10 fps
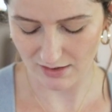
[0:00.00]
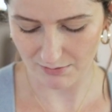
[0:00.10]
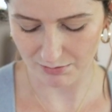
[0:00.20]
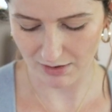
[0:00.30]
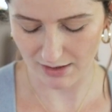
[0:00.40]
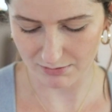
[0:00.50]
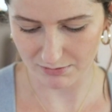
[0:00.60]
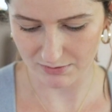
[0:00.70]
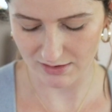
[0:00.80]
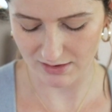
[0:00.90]

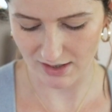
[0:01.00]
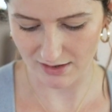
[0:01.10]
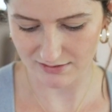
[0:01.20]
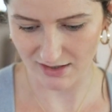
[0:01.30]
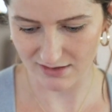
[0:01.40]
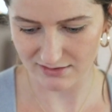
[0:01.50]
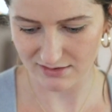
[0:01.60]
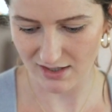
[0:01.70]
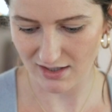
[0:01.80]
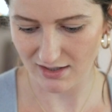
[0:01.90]
probably, yeah, it's got a
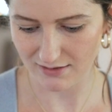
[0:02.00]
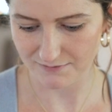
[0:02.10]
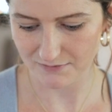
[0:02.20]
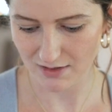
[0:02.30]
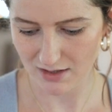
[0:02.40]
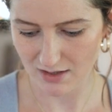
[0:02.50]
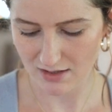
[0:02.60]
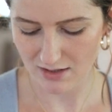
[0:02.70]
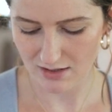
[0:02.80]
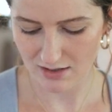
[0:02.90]
stain.
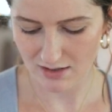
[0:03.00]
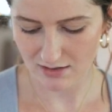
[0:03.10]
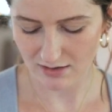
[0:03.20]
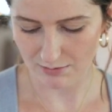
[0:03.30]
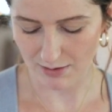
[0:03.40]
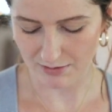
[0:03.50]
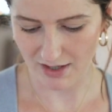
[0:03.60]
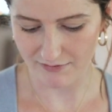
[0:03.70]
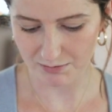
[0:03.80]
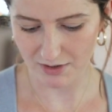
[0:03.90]
They probably
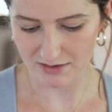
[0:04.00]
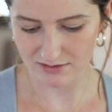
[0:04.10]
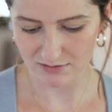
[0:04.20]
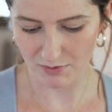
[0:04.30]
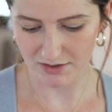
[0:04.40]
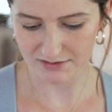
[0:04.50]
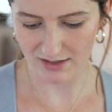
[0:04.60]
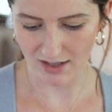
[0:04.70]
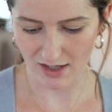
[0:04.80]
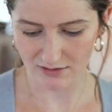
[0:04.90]
have it priced as well as
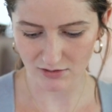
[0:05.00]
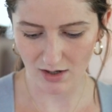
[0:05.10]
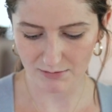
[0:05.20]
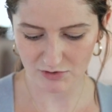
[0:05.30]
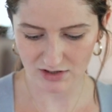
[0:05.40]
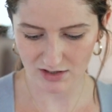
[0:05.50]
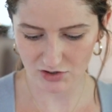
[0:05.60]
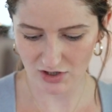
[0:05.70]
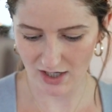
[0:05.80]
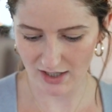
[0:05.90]
they can. So I'm just gonna
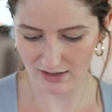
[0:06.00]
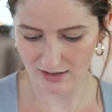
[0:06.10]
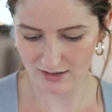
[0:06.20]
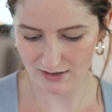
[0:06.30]
check,